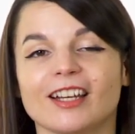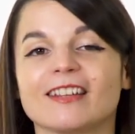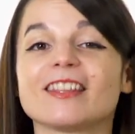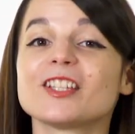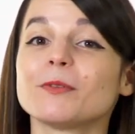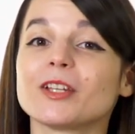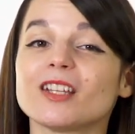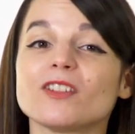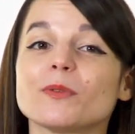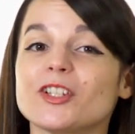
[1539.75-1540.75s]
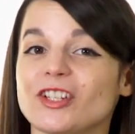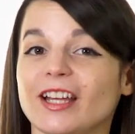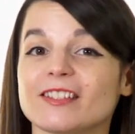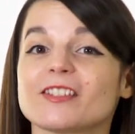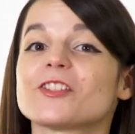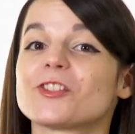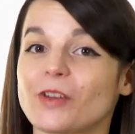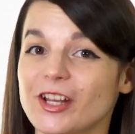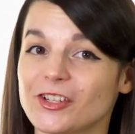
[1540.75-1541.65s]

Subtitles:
This will give you a chance to stretch